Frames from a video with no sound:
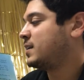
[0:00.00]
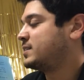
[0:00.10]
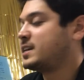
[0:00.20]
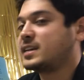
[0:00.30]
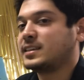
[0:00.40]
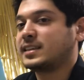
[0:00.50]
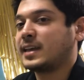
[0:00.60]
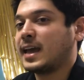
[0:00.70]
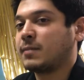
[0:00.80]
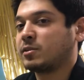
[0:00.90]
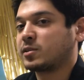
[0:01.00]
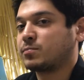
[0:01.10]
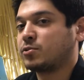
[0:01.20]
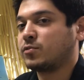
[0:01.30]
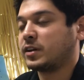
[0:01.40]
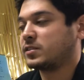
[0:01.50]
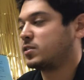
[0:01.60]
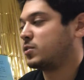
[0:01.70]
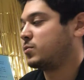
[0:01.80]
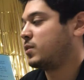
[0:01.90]
Tiki's game was improving
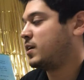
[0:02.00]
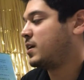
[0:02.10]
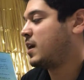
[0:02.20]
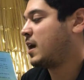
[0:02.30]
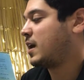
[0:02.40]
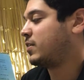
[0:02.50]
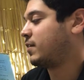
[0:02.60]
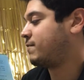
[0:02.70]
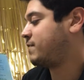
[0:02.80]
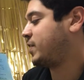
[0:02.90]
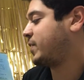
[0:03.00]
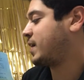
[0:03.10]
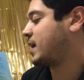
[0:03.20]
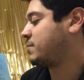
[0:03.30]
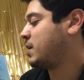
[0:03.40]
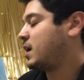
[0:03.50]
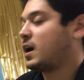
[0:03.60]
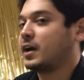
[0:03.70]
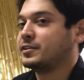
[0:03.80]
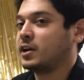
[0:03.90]
too. In the 5th game,
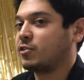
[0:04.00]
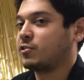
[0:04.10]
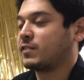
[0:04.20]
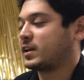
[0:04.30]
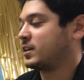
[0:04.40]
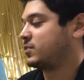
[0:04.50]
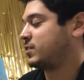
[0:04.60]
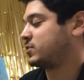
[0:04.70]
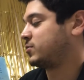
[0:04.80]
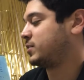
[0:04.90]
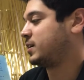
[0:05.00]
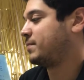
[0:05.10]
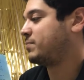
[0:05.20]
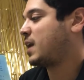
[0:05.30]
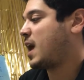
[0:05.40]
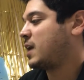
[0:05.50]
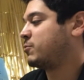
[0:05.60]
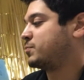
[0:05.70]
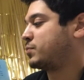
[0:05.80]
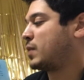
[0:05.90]
another Vikings victory, he
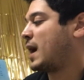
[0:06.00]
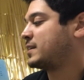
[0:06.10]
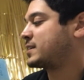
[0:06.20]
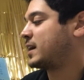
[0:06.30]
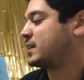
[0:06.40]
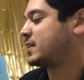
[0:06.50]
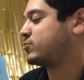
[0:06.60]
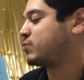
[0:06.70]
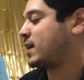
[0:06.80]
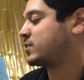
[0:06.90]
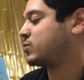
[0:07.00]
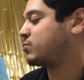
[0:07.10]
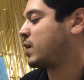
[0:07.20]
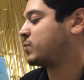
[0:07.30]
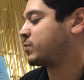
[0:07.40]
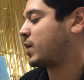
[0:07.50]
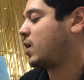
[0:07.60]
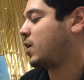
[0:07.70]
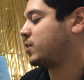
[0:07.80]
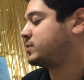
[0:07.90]
was blindsided and dragged to the ground with a
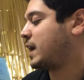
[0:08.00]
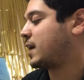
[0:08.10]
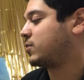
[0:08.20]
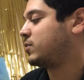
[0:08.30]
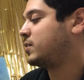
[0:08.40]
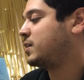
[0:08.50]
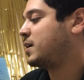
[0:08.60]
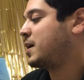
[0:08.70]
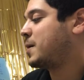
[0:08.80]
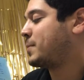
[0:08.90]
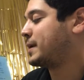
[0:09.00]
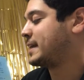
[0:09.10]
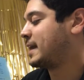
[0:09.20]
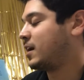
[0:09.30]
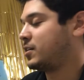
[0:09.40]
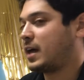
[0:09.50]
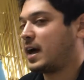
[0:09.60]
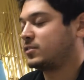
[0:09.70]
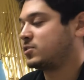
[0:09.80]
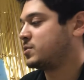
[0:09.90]
hard tackle, but he held
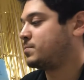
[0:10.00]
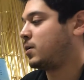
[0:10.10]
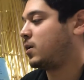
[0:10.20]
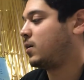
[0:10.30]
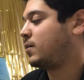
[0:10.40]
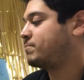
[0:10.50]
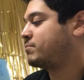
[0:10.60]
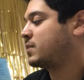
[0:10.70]
on to the ball.